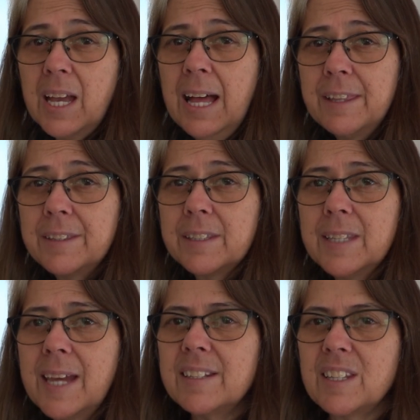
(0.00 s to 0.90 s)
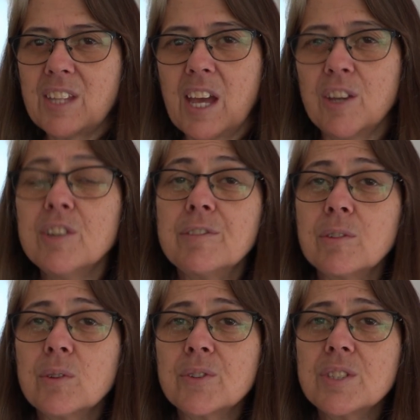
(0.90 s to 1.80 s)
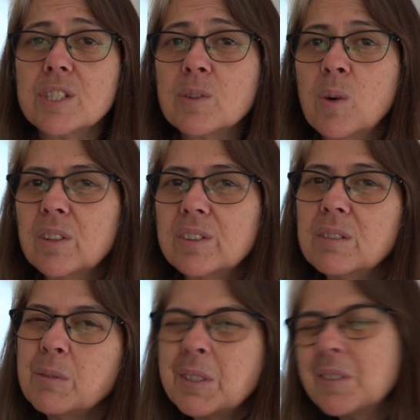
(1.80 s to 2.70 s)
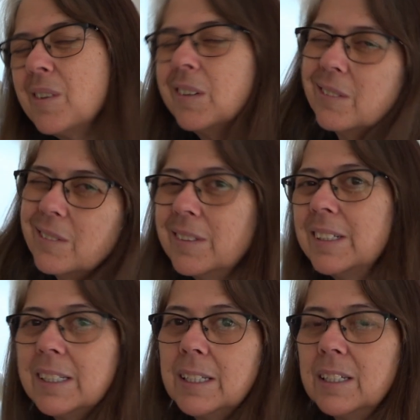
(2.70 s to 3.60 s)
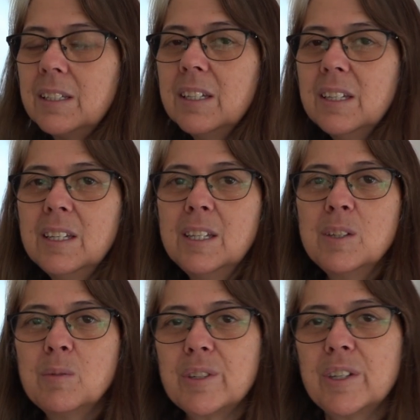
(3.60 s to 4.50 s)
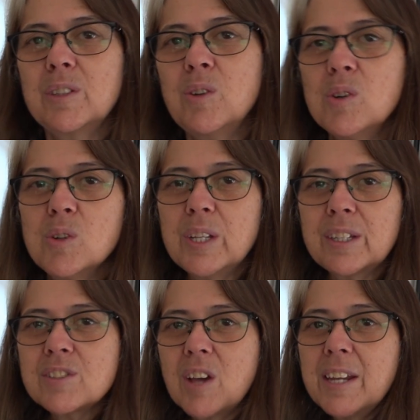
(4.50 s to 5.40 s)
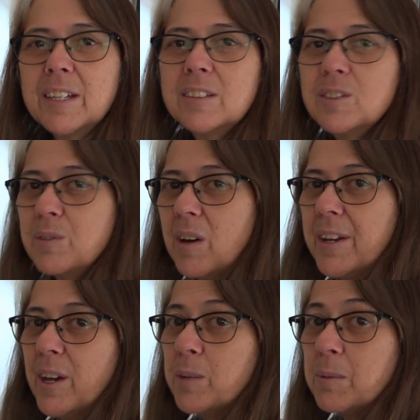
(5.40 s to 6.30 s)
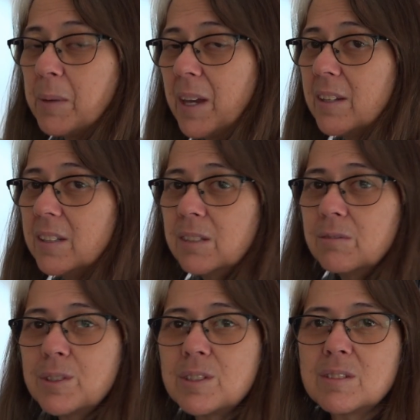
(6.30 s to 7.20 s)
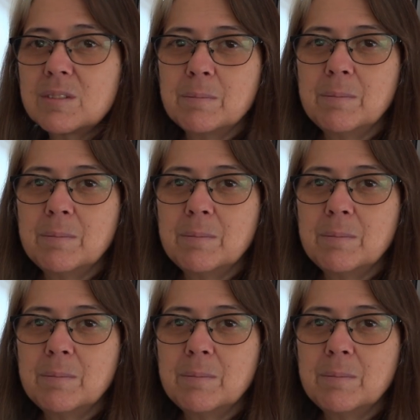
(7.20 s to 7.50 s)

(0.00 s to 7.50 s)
other than that, the overall stitch quality was not really what I'd call exciting to write home about. It was